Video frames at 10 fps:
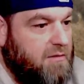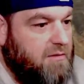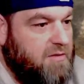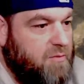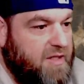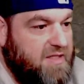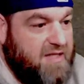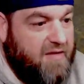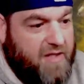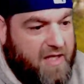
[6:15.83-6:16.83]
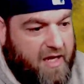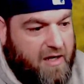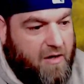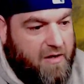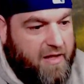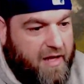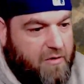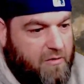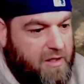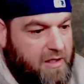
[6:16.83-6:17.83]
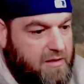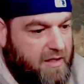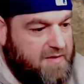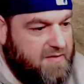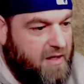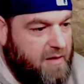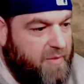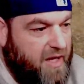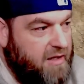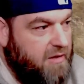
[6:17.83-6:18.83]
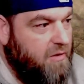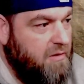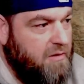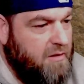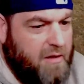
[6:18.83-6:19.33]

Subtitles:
27k on that crit. That's not bad at all.